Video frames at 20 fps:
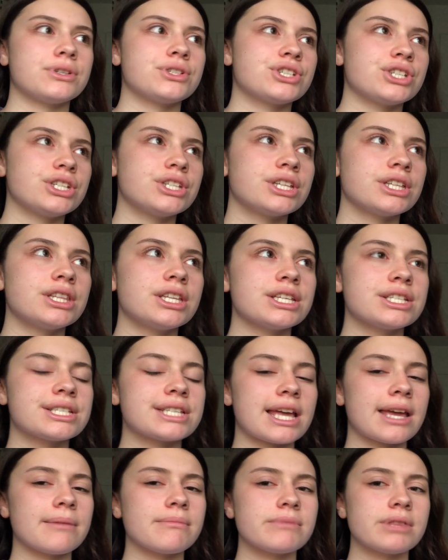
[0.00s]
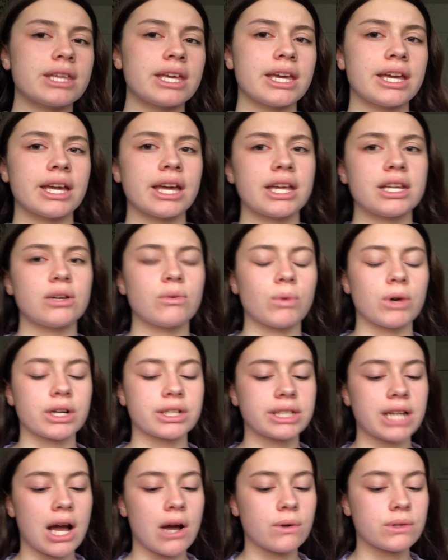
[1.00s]
She did the same thing and it
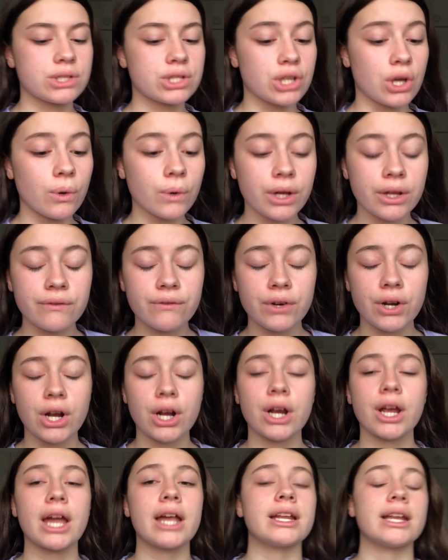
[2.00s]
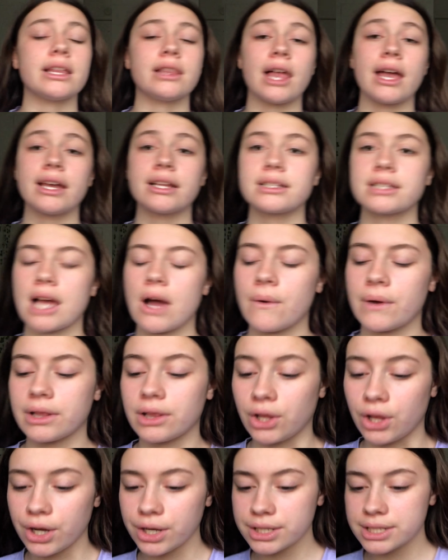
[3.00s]
worked out so good for her, and I liked how it
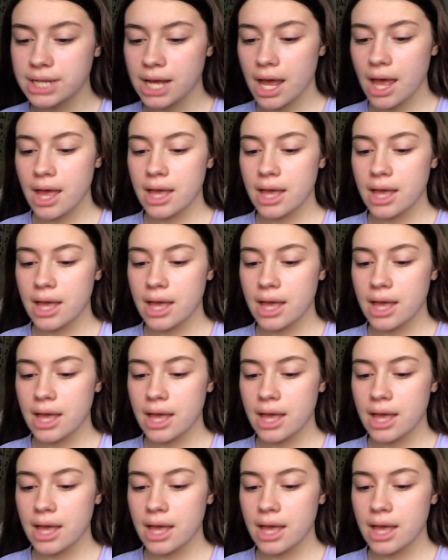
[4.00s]
looked.